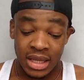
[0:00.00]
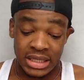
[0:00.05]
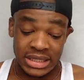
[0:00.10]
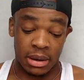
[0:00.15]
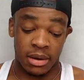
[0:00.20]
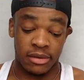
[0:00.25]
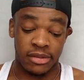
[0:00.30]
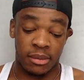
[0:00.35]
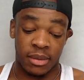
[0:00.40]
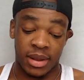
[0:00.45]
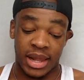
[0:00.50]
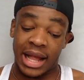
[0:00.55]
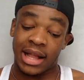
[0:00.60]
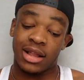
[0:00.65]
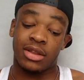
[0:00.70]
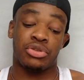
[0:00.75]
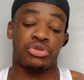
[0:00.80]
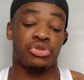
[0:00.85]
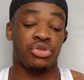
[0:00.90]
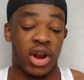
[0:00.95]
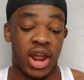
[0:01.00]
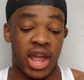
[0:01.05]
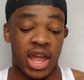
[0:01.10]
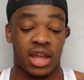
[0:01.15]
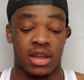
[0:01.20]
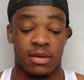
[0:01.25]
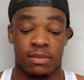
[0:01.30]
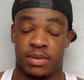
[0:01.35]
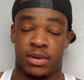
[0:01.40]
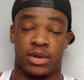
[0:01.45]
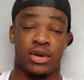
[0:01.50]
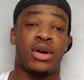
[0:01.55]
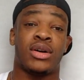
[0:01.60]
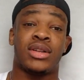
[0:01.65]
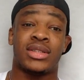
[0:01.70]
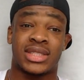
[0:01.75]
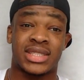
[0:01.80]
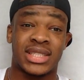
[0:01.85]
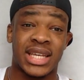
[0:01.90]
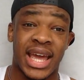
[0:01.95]
Some of them are like Drake,
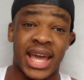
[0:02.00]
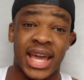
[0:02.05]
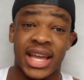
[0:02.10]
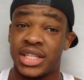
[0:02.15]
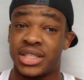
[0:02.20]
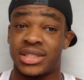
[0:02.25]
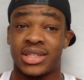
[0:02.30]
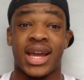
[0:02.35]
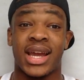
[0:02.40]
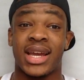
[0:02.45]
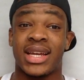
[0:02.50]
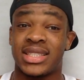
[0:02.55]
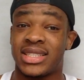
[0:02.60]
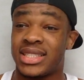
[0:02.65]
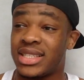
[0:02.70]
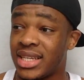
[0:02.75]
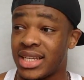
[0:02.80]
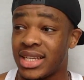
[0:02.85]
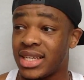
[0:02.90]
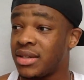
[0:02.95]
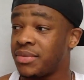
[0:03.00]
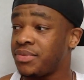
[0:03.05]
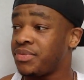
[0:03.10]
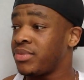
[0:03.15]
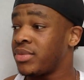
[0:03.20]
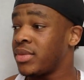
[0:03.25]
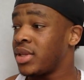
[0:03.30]
Beyonce, Jay-Z.